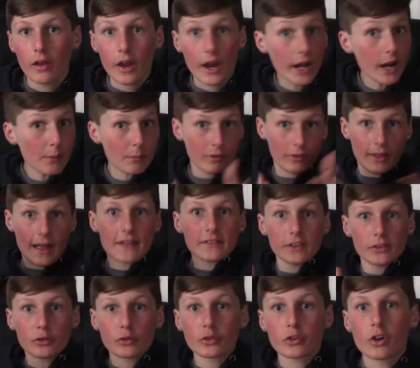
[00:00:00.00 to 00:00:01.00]
I'm glad
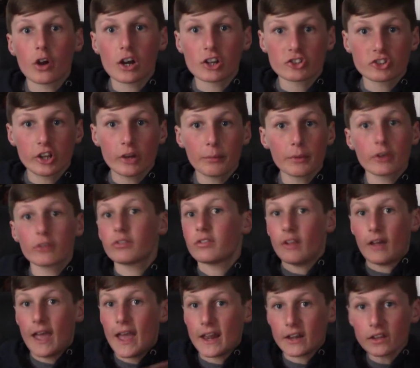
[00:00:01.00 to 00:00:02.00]
they threw the caution out because
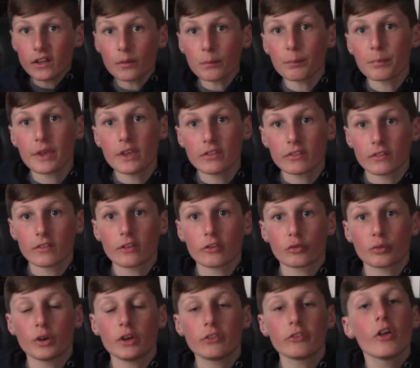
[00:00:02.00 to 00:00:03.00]
the end and piece of
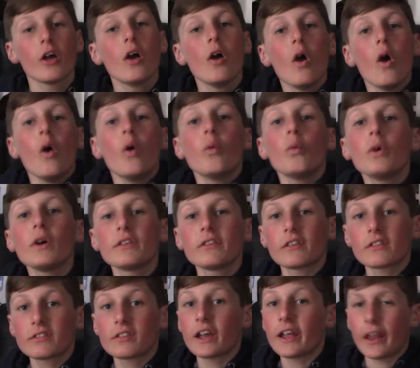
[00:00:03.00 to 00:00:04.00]
this race was
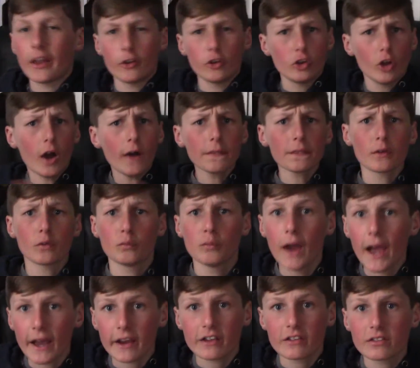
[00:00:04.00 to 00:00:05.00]
exciting, not the
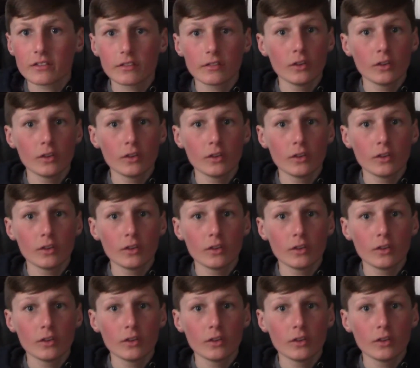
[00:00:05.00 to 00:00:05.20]
wrecks.